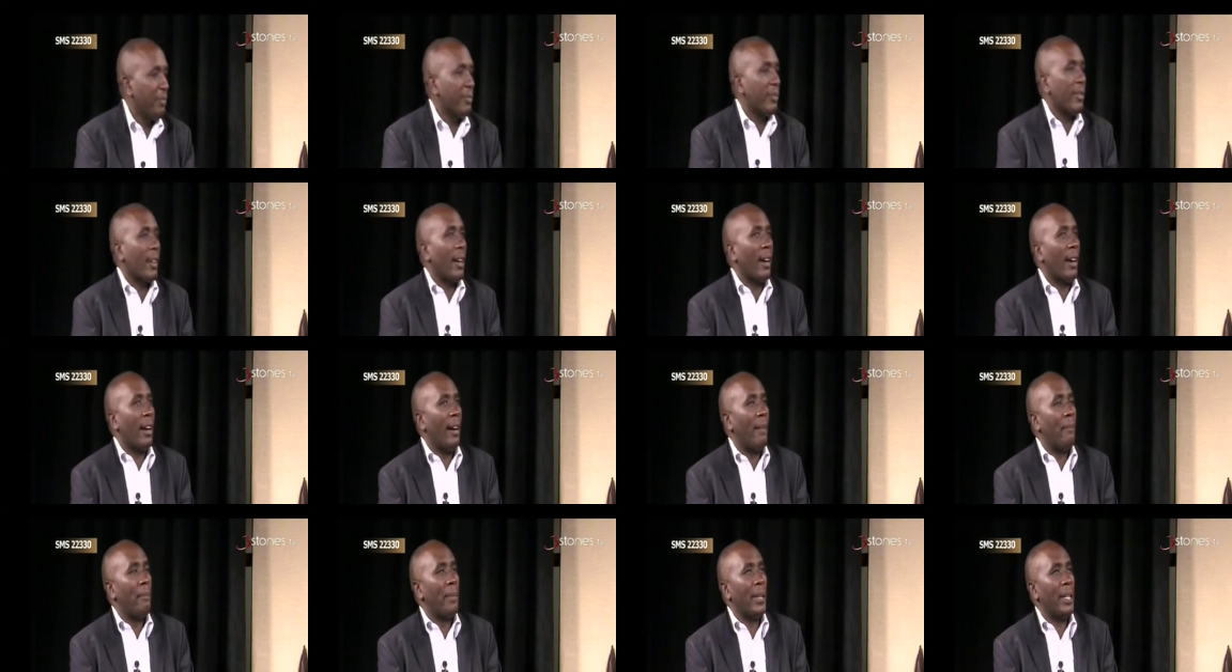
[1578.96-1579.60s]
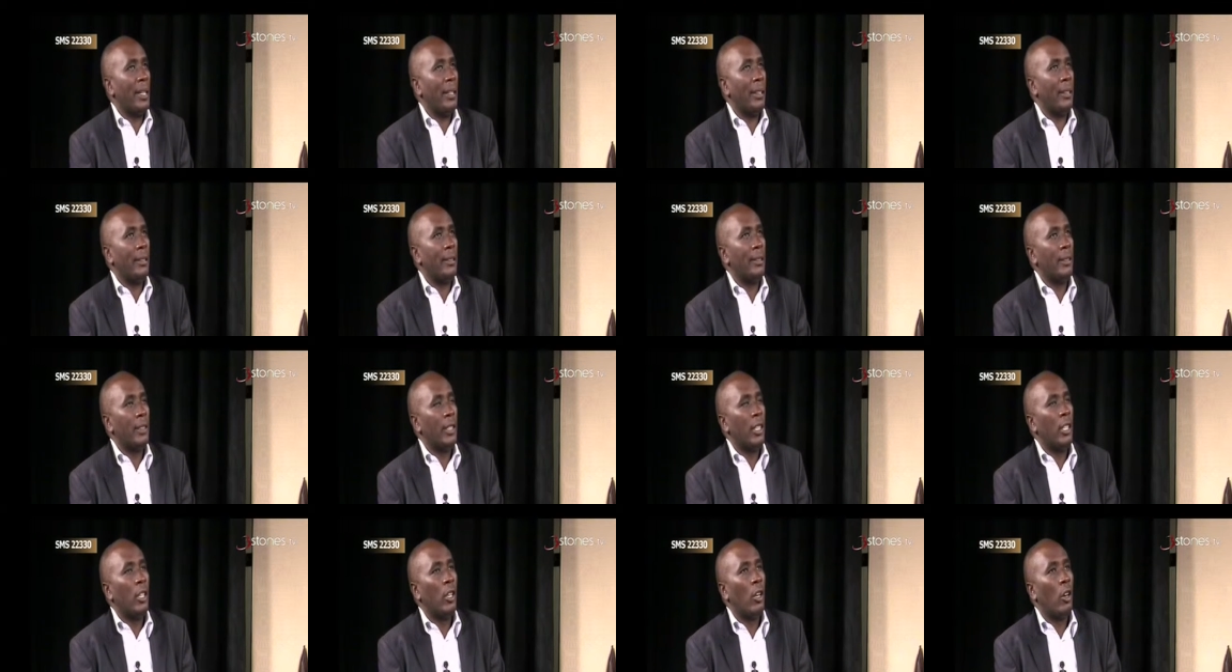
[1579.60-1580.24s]
company,
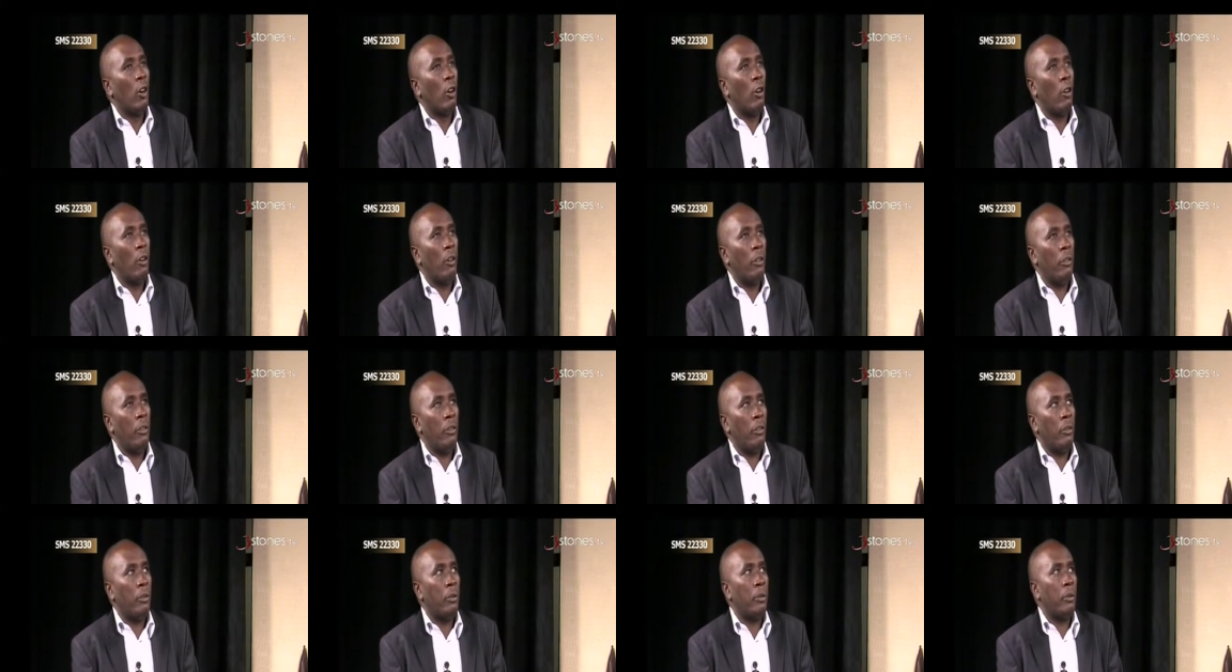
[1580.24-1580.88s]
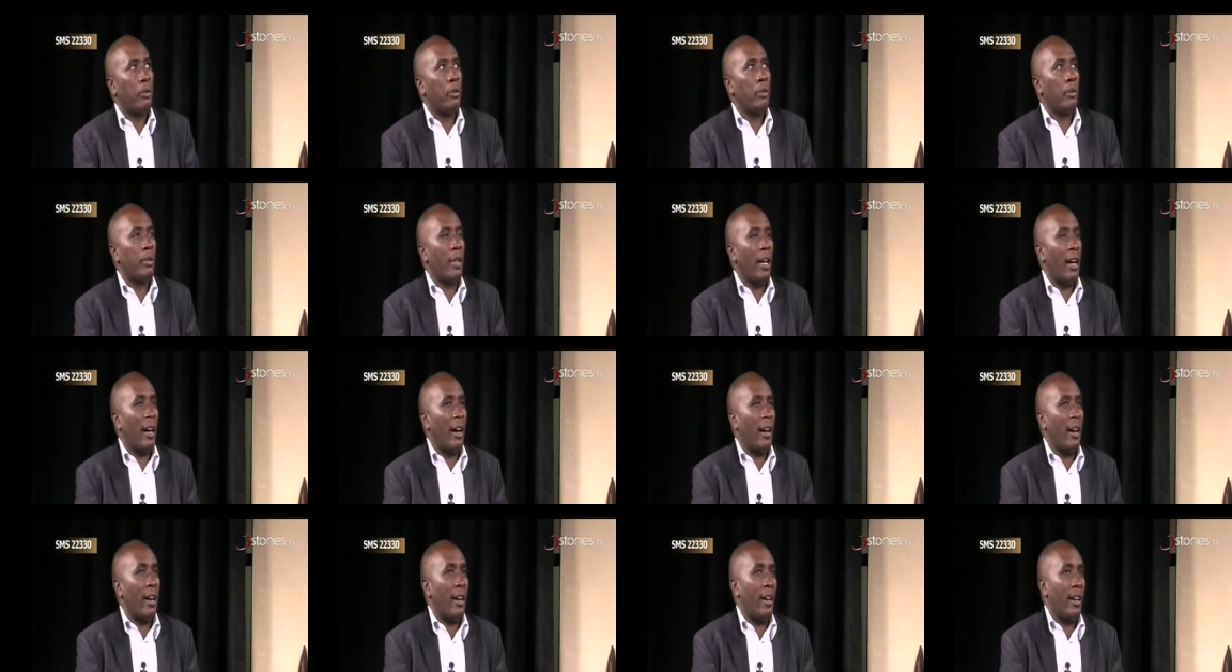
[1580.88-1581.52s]
or you
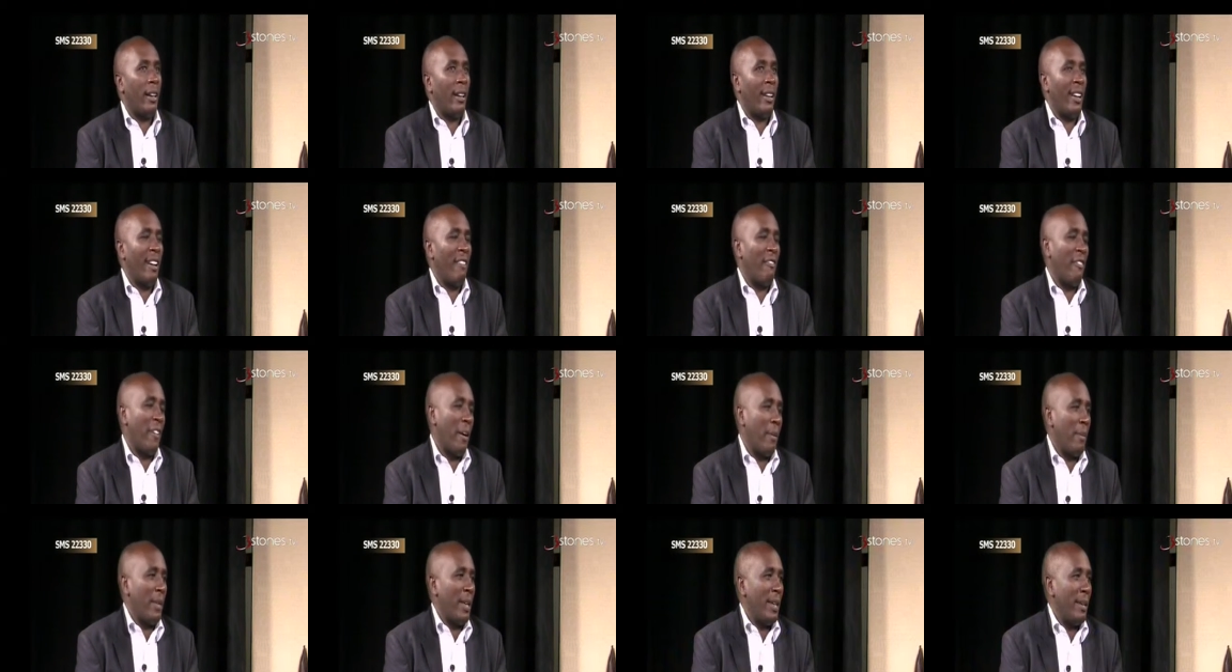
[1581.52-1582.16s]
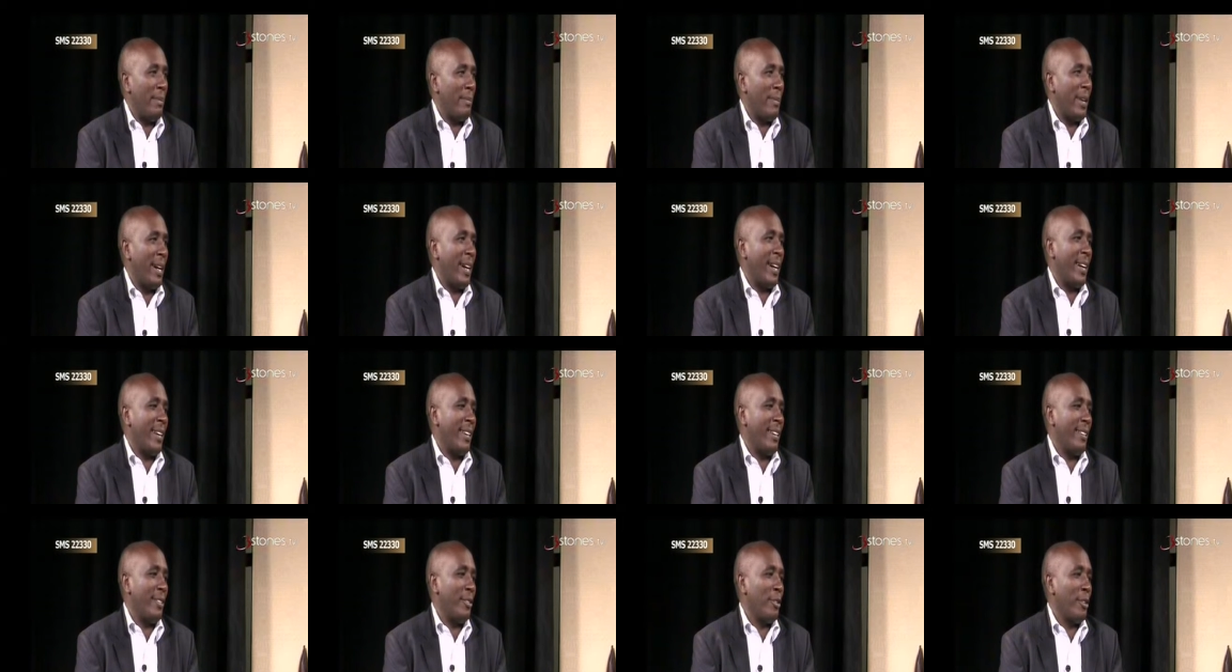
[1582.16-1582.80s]
are a family
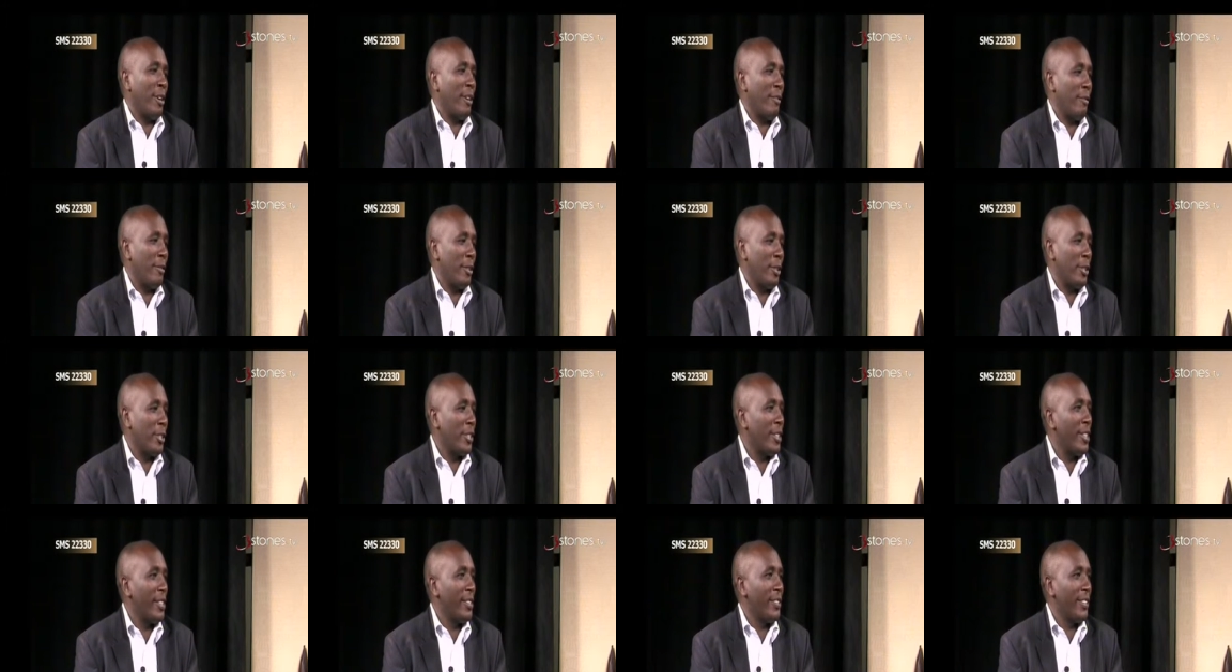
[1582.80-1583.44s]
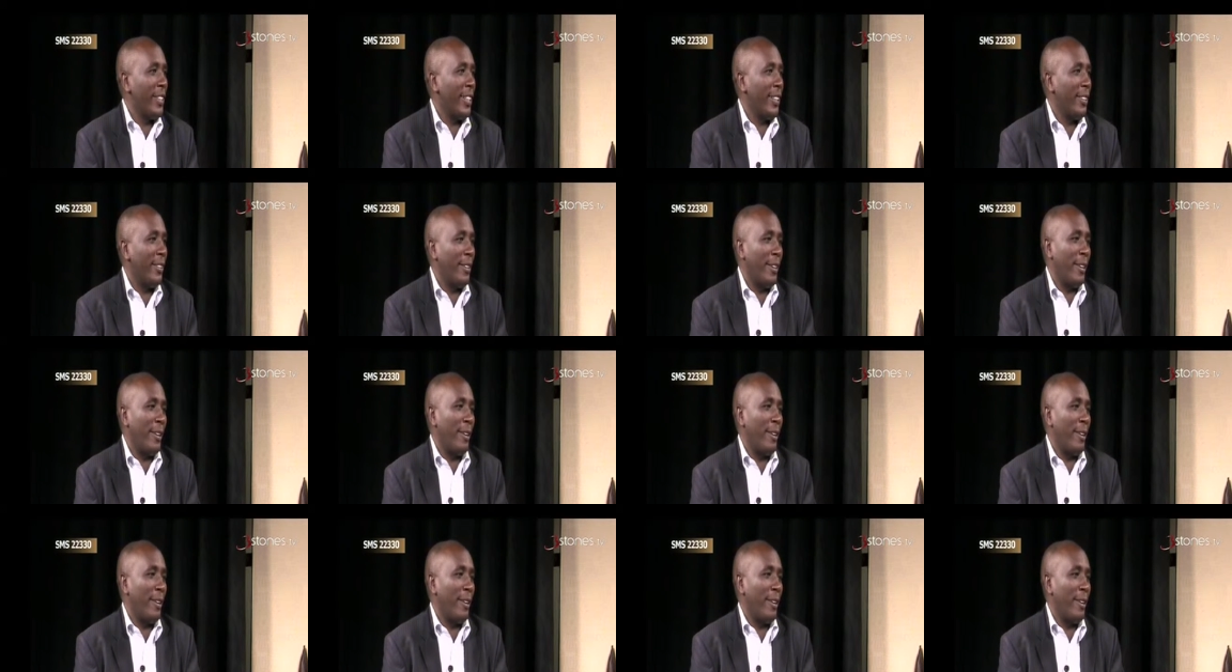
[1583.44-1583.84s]
man, you have your children,